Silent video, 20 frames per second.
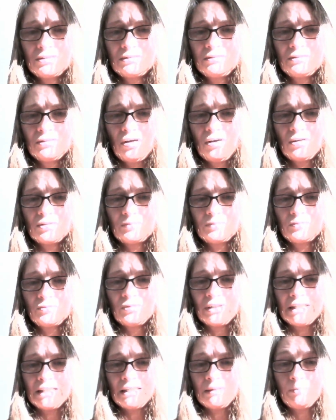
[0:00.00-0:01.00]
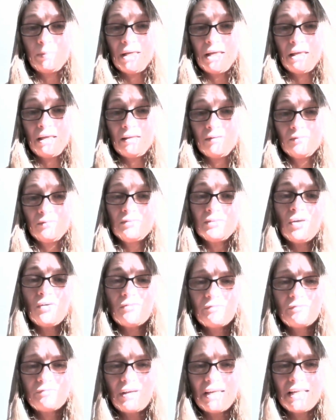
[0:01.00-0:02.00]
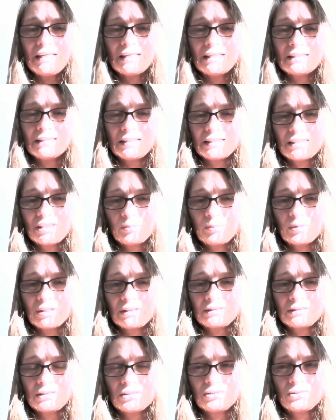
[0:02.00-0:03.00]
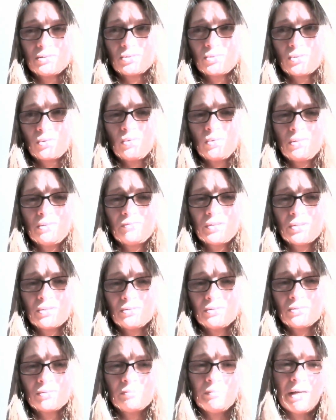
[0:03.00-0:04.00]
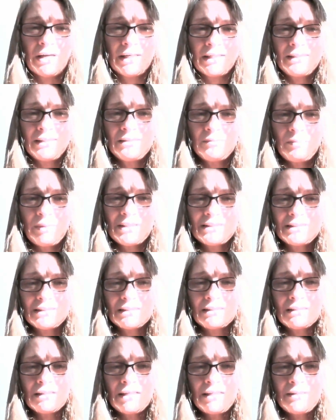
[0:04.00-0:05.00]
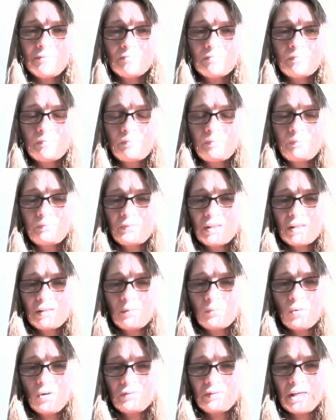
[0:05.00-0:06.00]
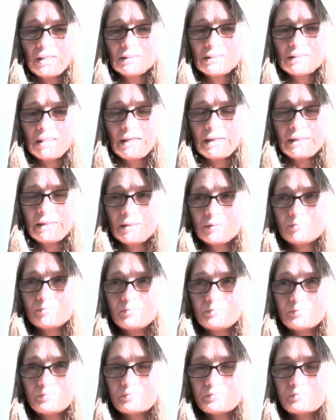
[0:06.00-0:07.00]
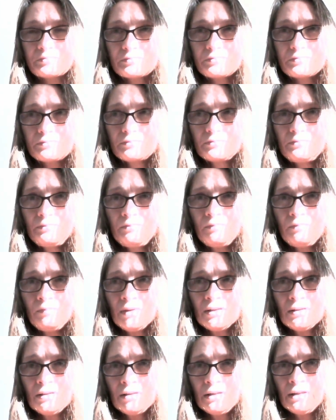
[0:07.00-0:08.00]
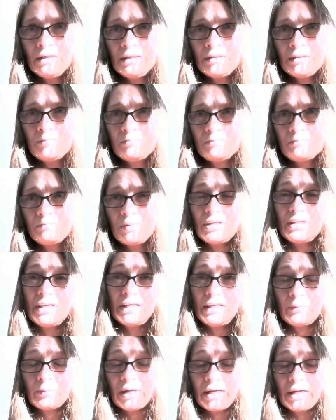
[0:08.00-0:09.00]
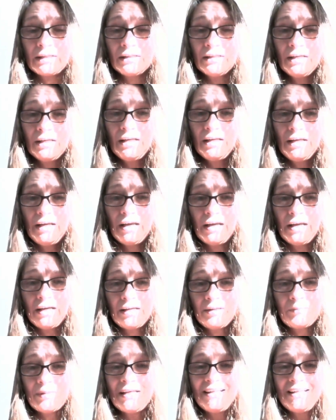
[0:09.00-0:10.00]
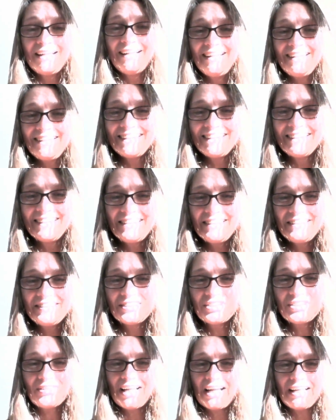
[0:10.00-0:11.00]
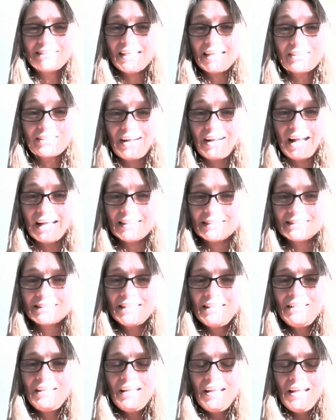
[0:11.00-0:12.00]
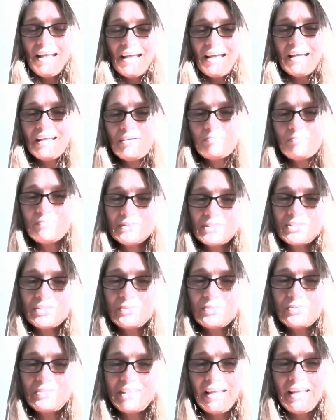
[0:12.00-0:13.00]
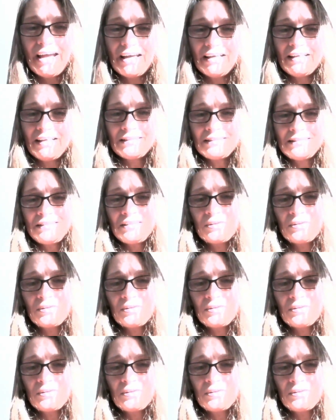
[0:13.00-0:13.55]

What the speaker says: not feeling like you were in control of your own mind, basically, and what that's like. But anyway, sorry, I digress. So yeah,